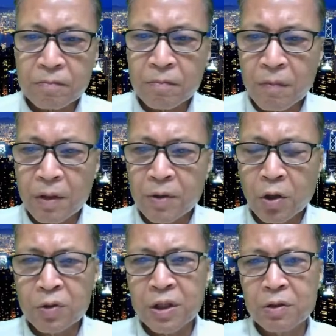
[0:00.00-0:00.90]

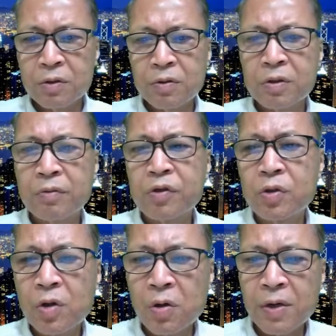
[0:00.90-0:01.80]
Because you use
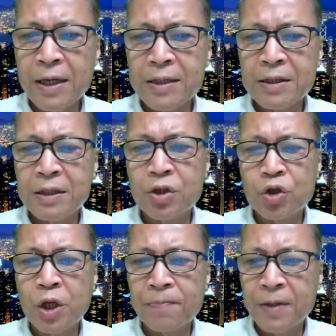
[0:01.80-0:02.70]
coal gas, is cheaper.